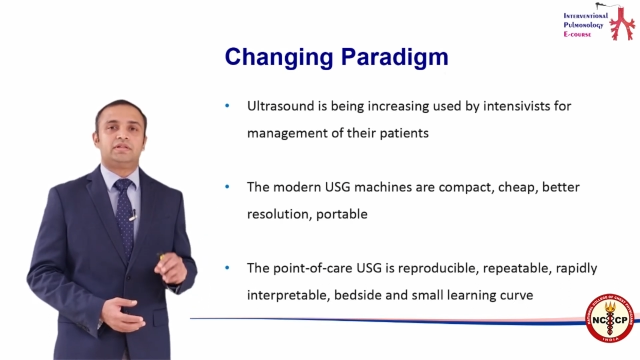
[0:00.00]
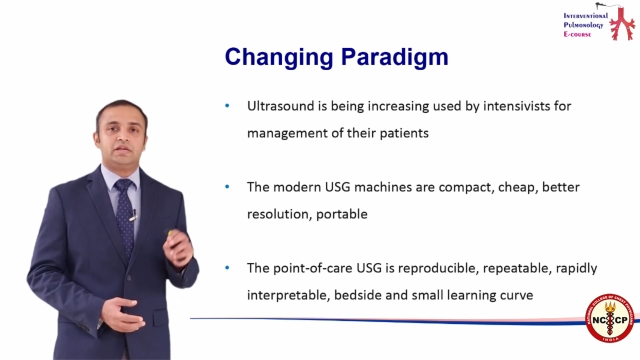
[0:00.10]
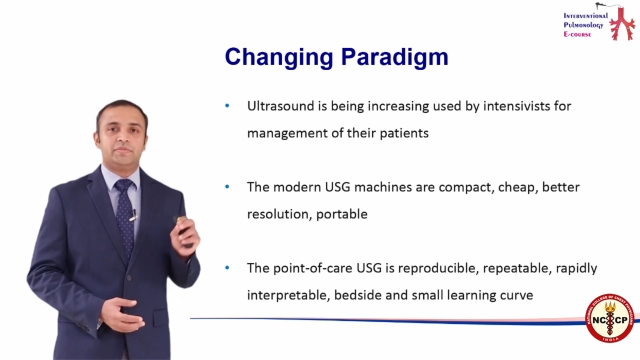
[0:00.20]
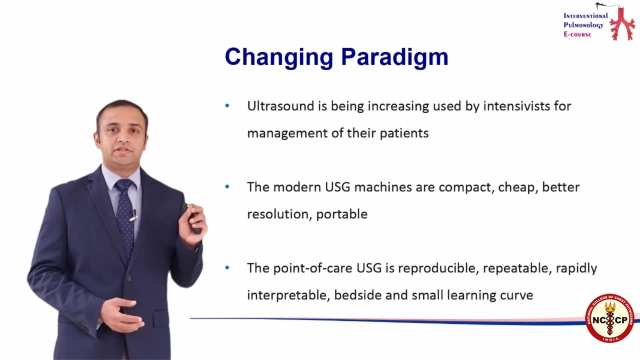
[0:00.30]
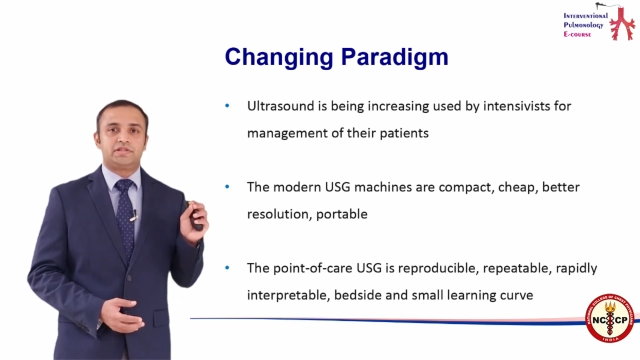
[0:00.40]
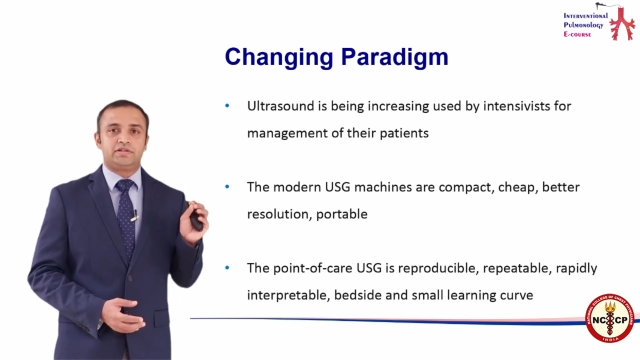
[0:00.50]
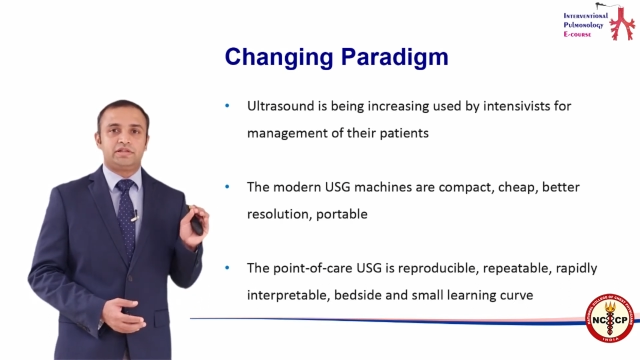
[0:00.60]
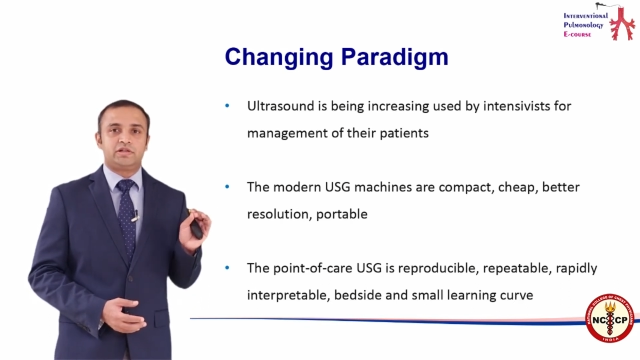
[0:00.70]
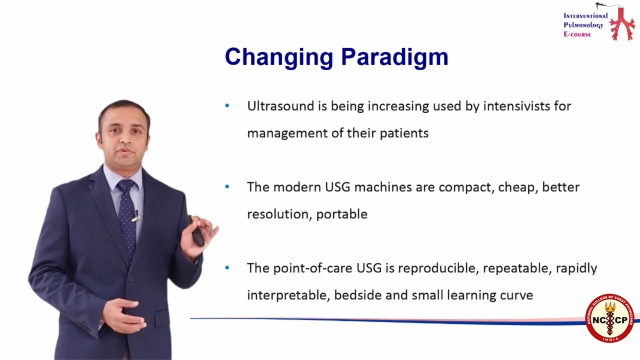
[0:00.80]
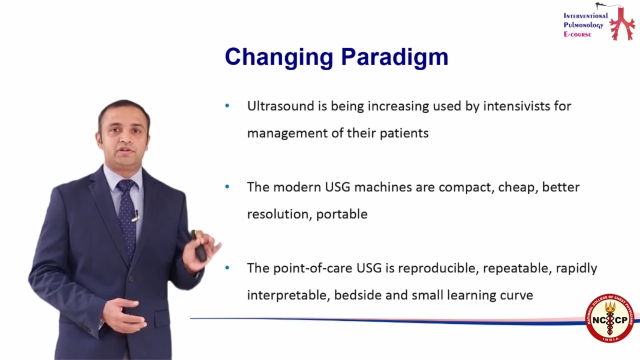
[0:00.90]
the images are
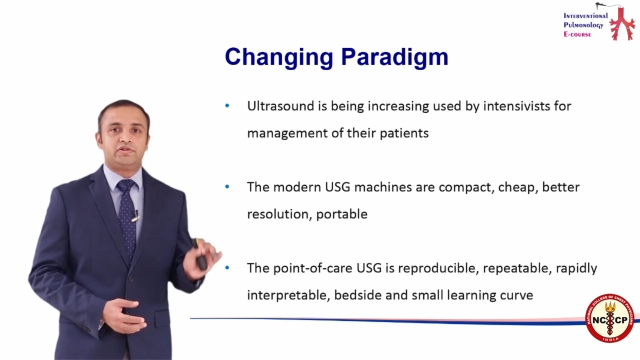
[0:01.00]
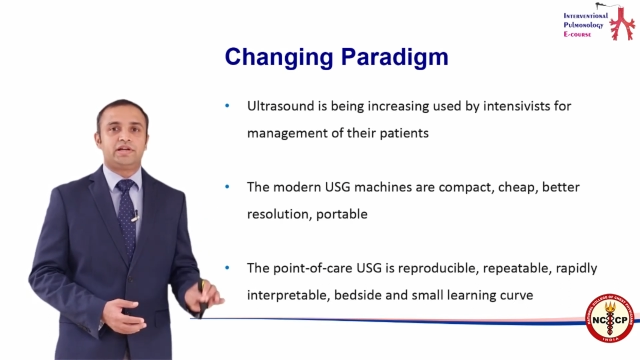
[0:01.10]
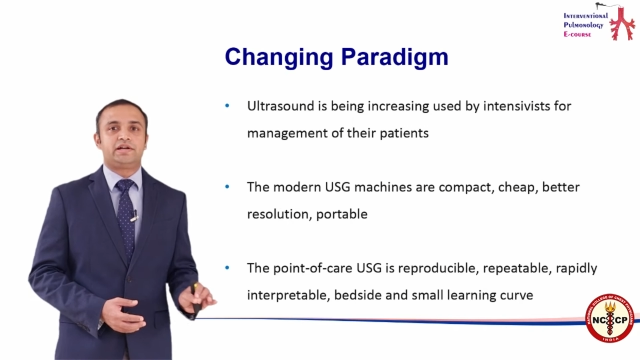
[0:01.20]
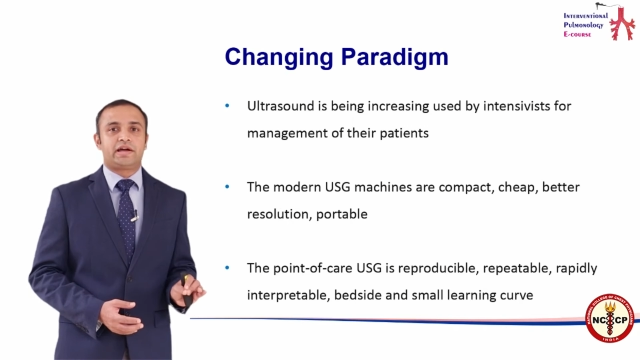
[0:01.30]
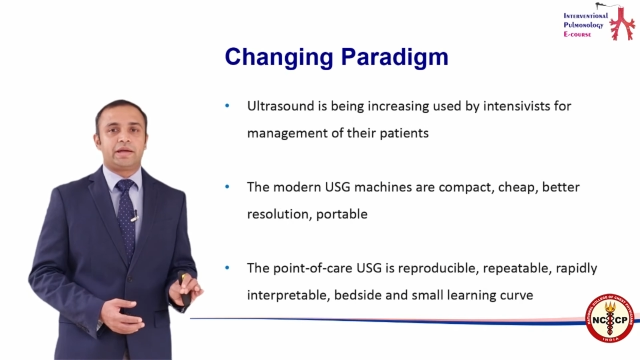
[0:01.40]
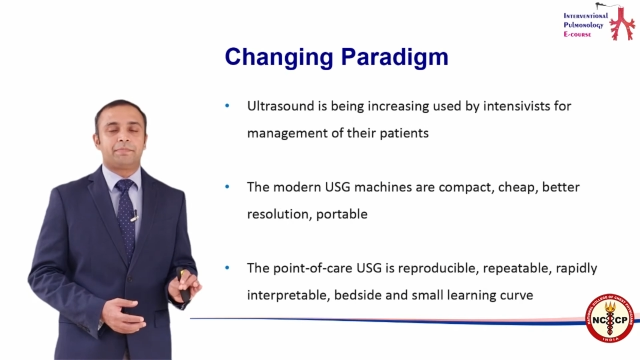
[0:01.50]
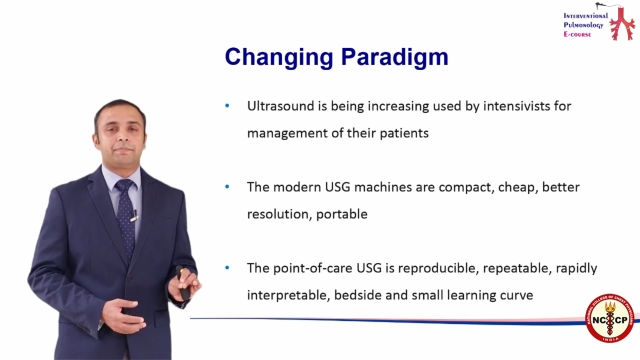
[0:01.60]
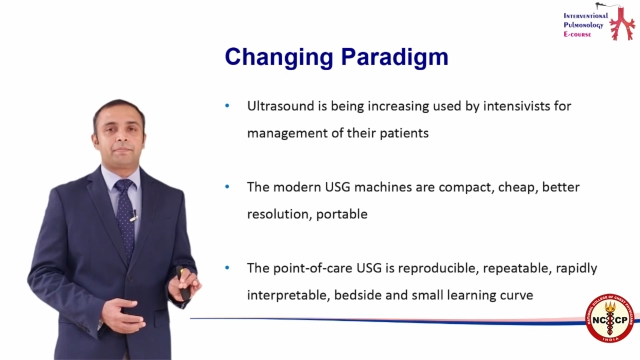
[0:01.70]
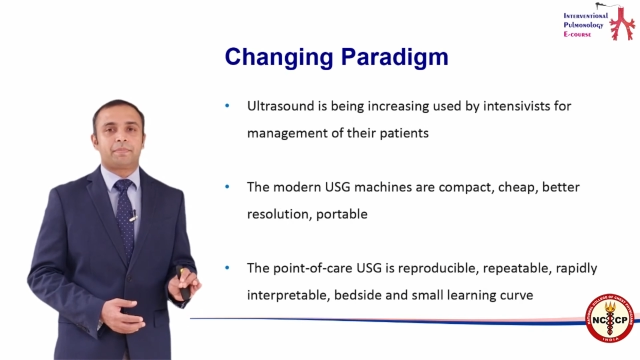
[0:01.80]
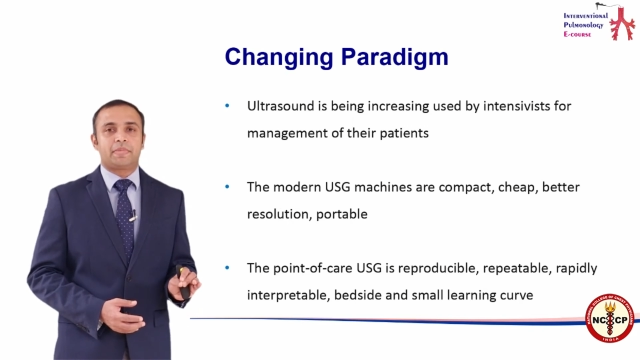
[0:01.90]
interpreted real time
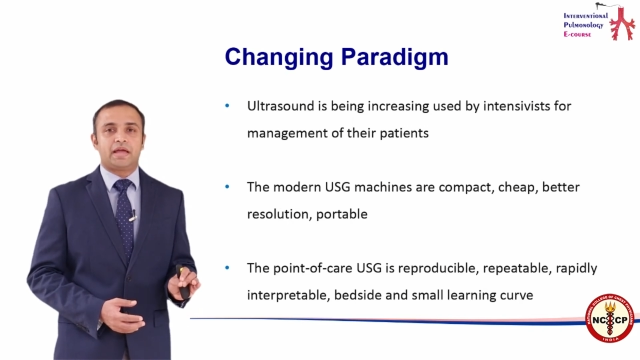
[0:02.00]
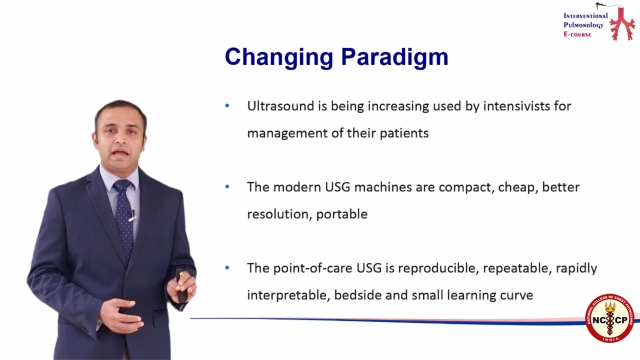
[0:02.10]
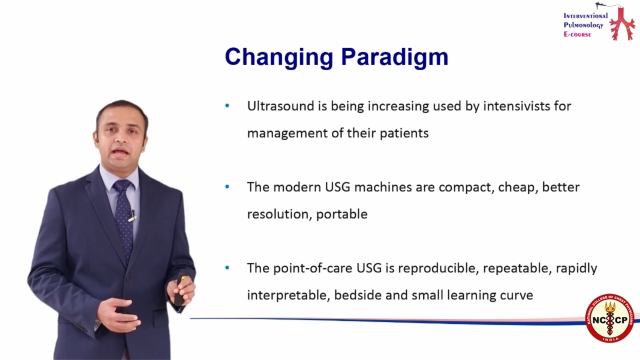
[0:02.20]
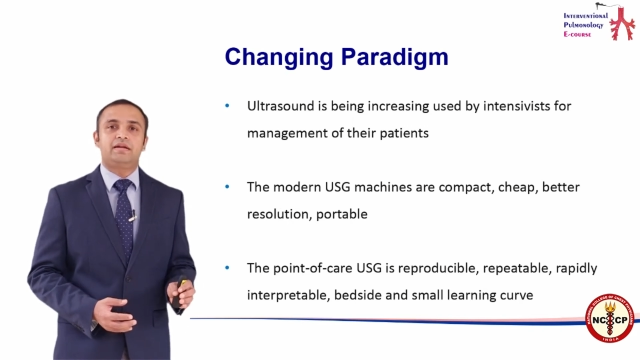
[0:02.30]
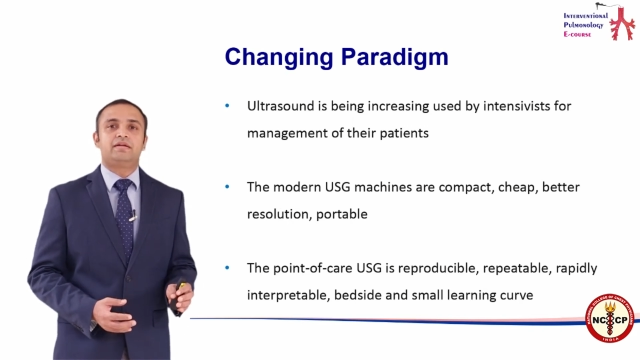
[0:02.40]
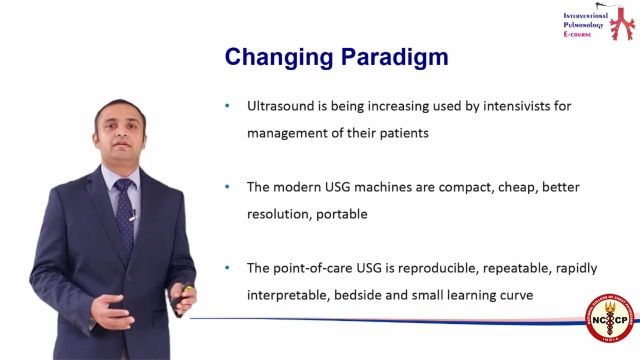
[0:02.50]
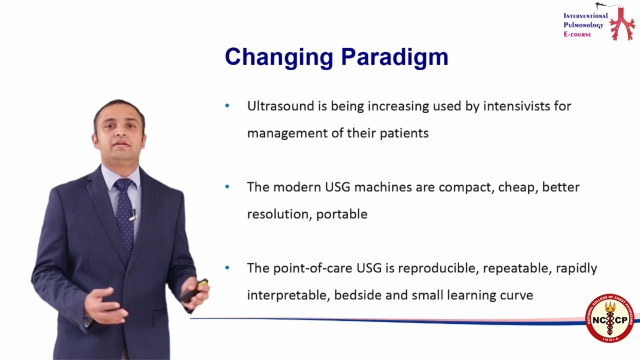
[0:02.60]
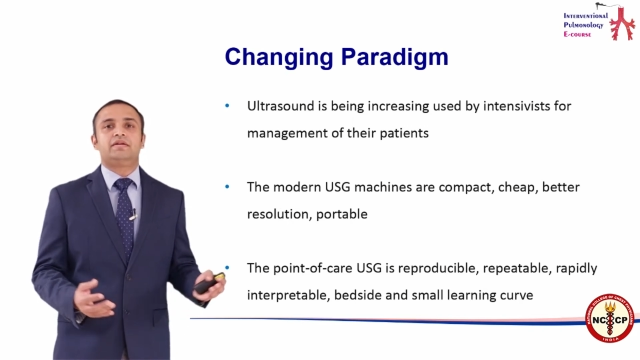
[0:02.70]
and